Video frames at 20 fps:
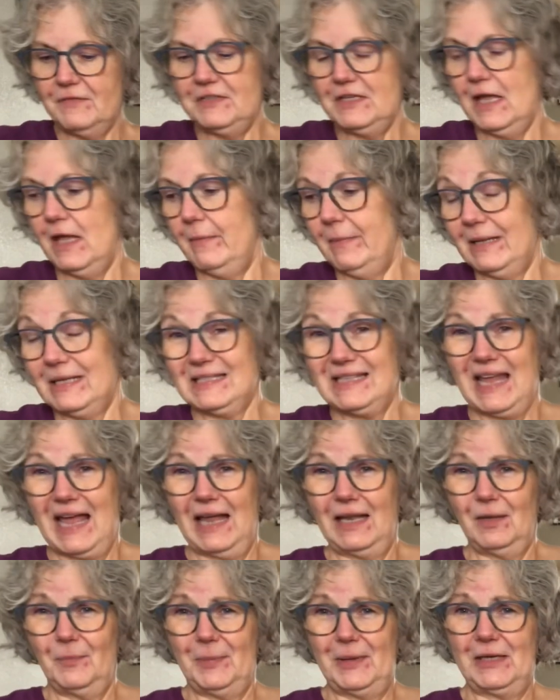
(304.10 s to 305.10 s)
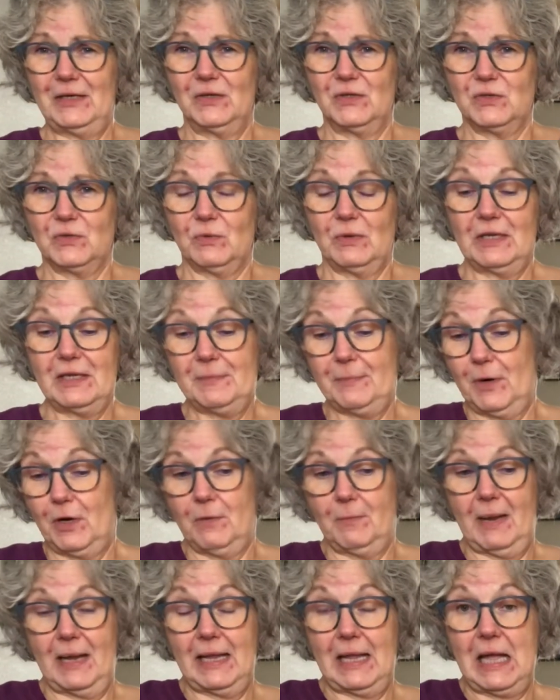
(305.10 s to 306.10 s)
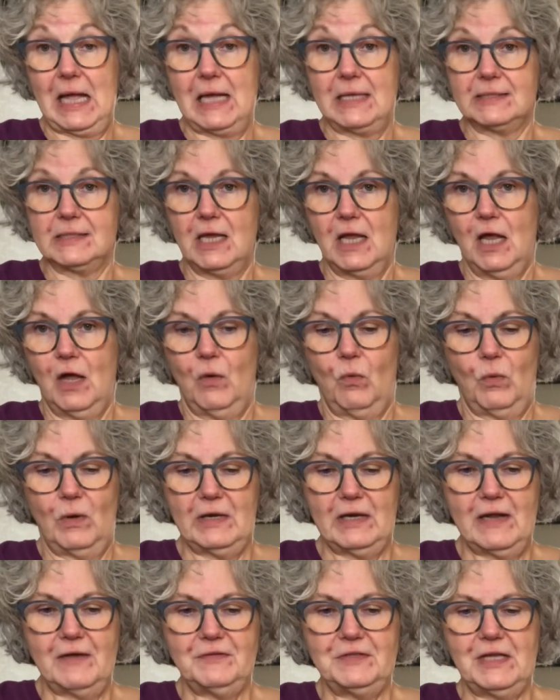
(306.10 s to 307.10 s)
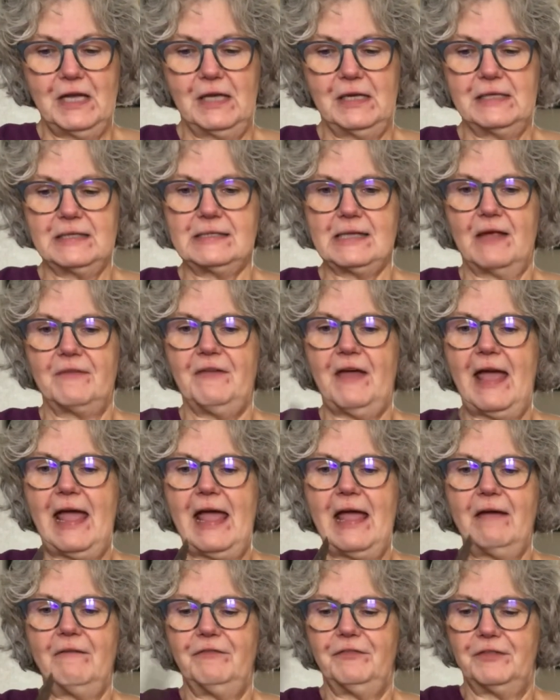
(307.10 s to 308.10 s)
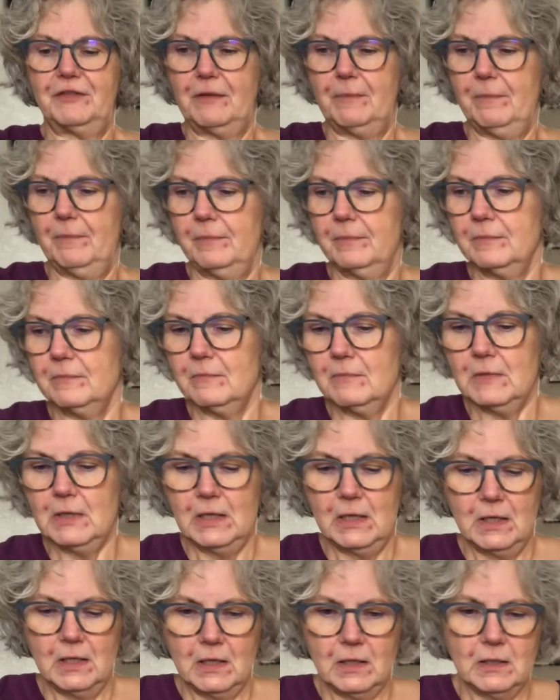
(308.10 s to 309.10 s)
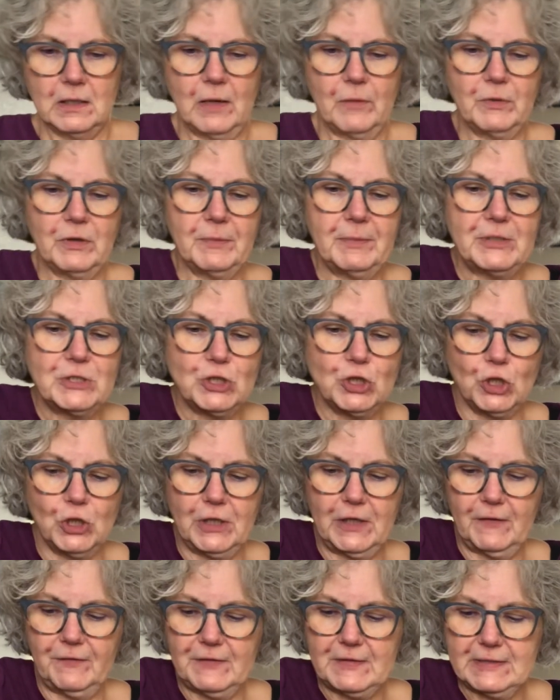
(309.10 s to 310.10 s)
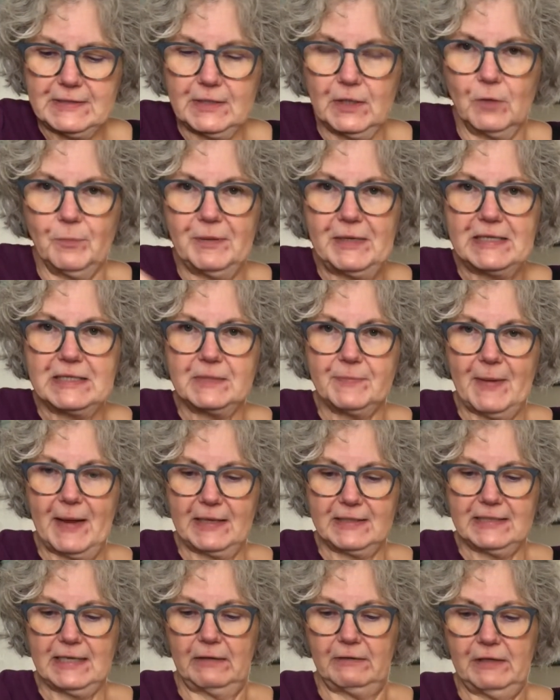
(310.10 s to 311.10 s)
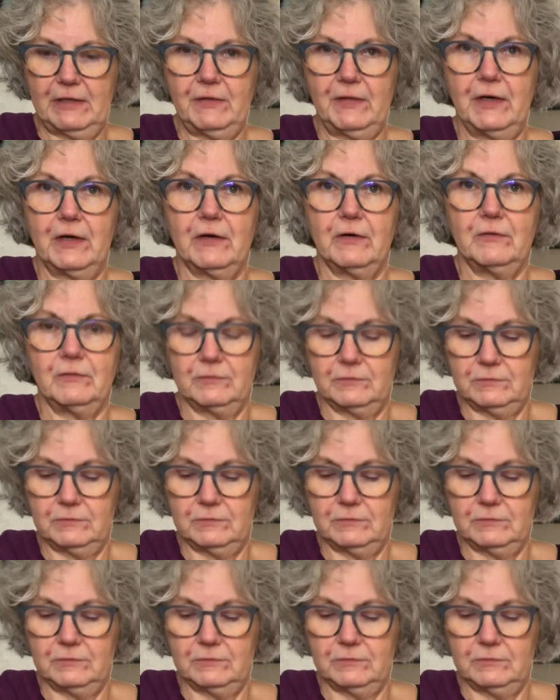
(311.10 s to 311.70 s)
done, because jalapenos really burn my eyes, what I've done is I've halved them. I want to be sure and get this little piece back down in there.